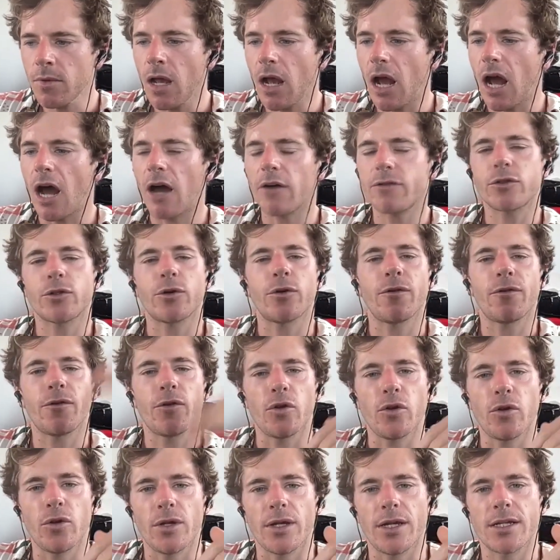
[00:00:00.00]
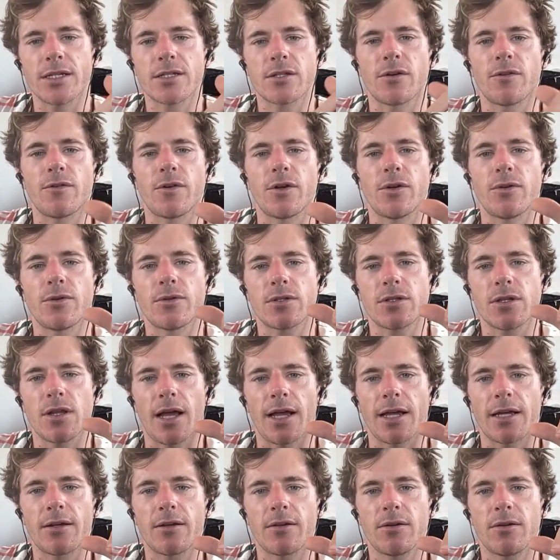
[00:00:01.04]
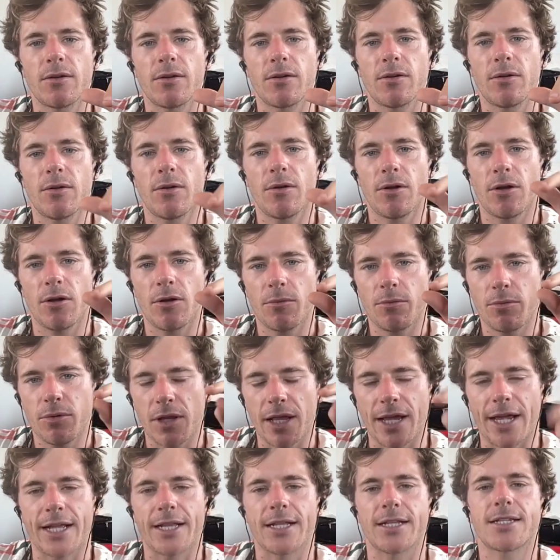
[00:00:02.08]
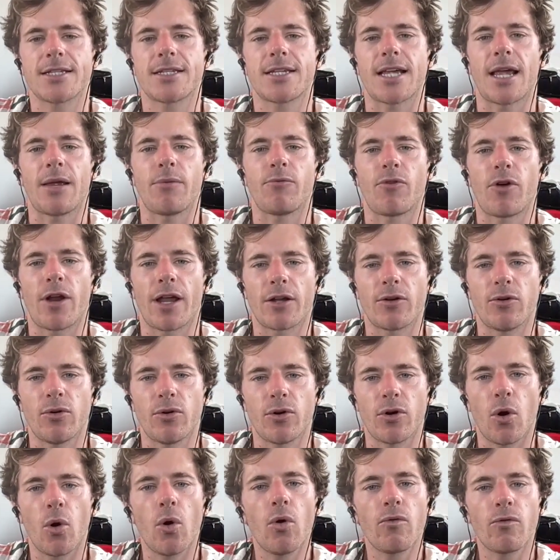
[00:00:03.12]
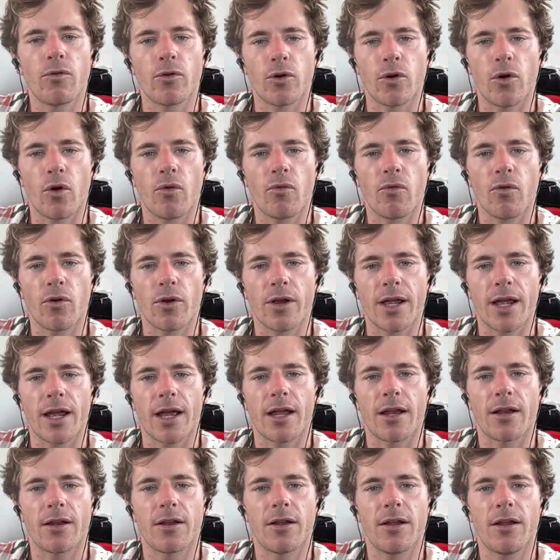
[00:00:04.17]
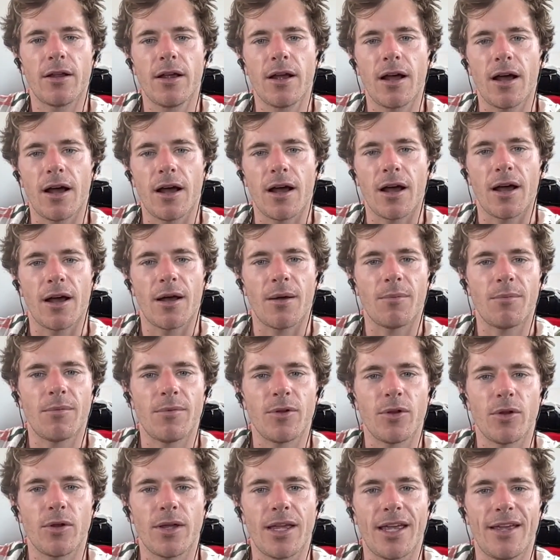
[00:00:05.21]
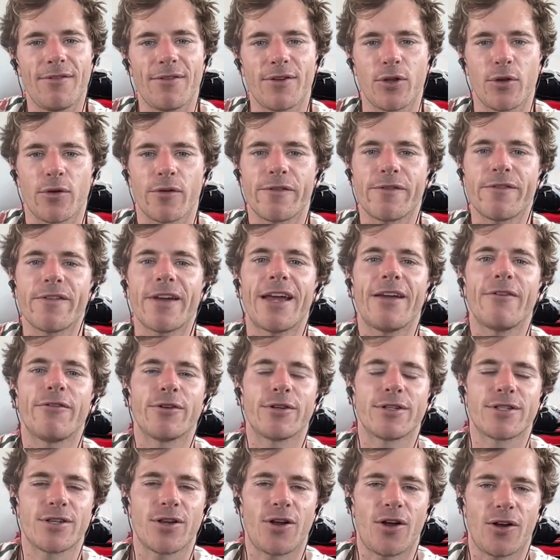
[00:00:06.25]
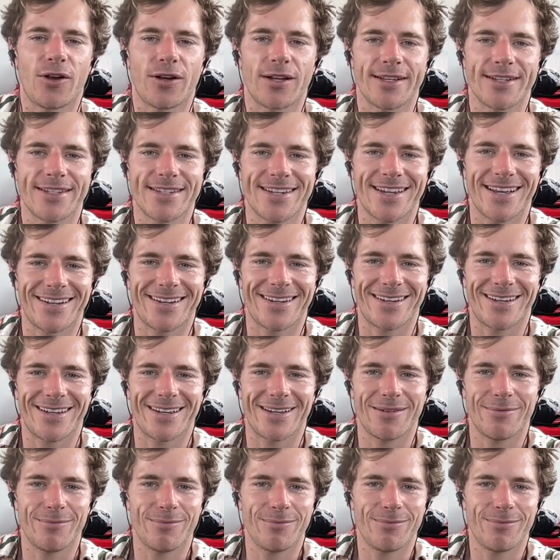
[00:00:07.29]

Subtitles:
after a few years of it, it was like playing the same record over and over again. Even your favorite song is gonna,